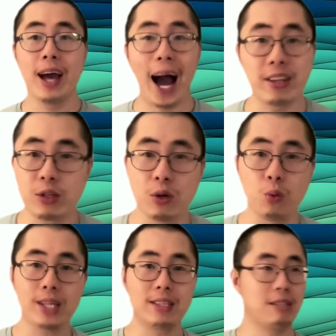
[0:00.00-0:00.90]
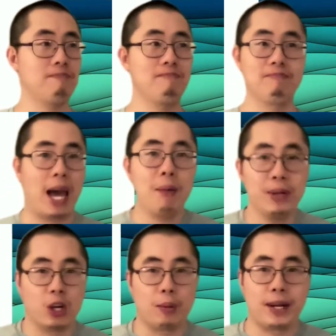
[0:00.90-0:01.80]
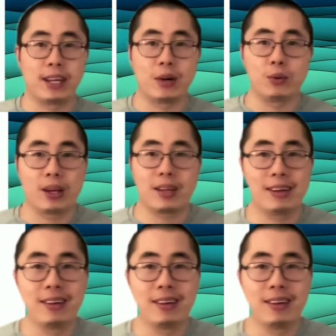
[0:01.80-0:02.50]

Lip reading: I don't know what's happening on my network.